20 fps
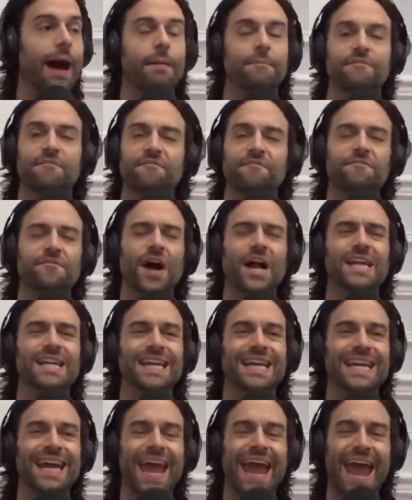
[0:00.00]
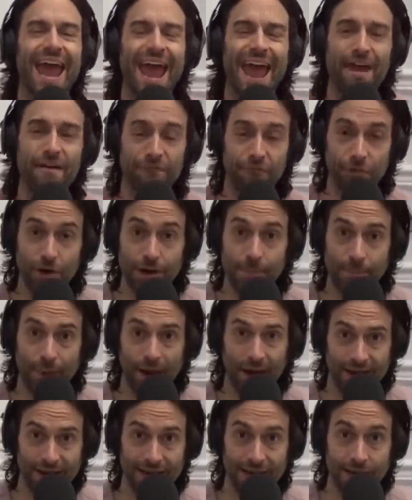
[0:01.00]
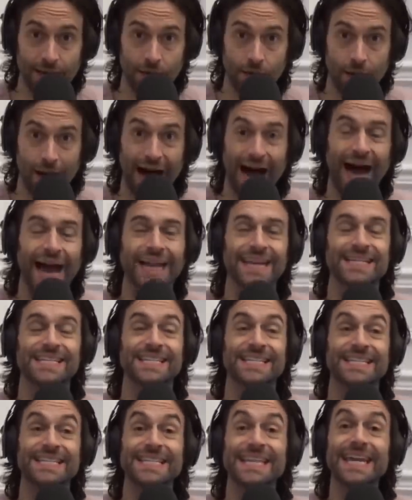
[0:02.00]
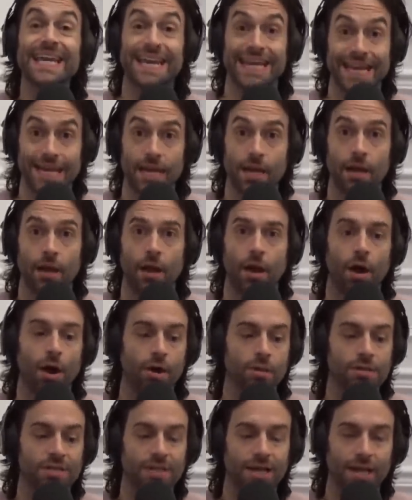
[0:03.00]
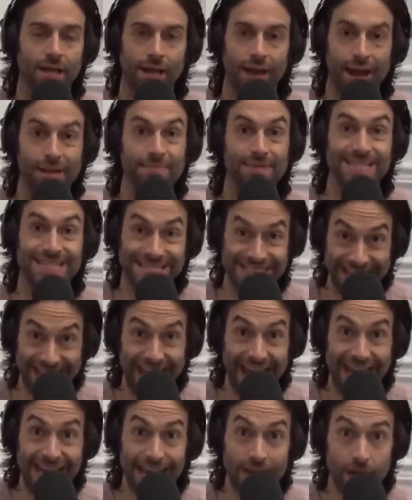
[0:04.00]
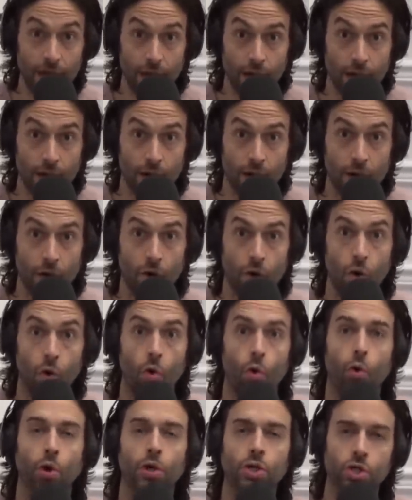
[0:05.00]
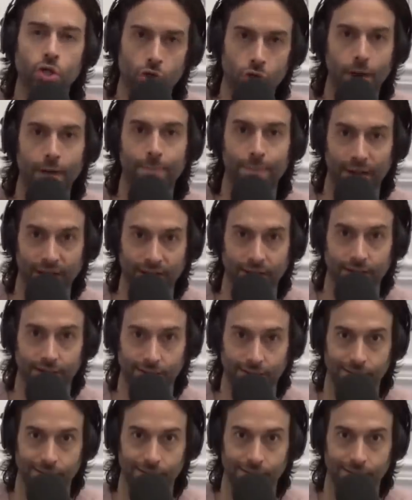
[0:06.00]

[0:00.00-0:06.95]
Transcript: I'm fighting everybody I see until I'm dead or tripping.